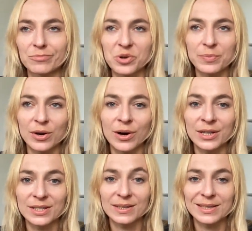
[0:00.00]
Reply
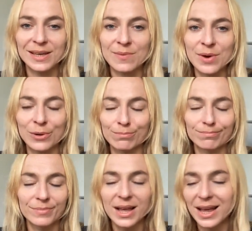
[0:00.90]
to this email.
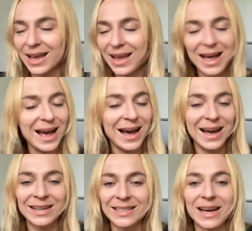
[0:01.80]

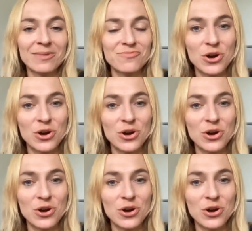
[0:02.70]
And yeah,